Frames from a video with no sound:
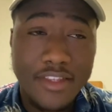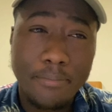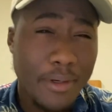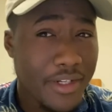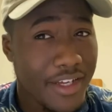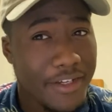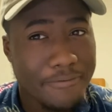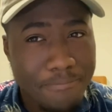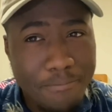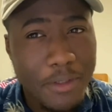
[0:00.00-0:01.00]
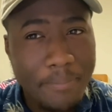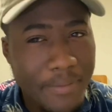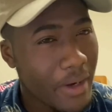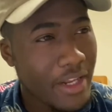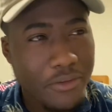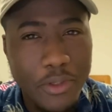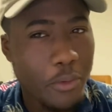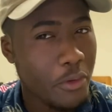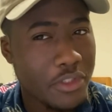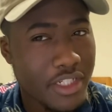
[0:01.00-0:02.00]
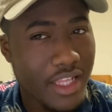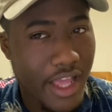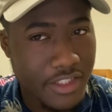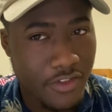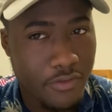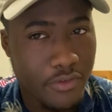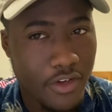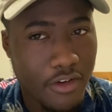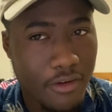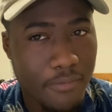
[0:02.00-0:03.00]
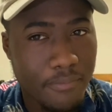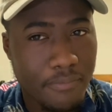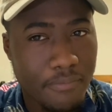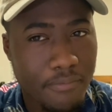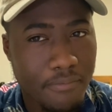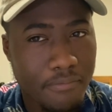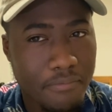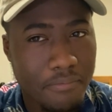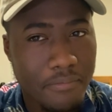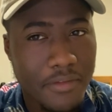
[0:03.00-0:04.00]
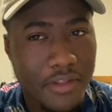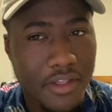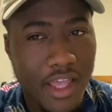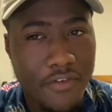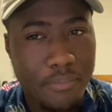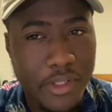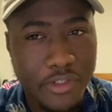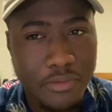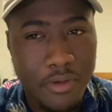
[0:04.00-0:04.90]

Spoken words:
But I don't think we're going to see the last of Evan Peters'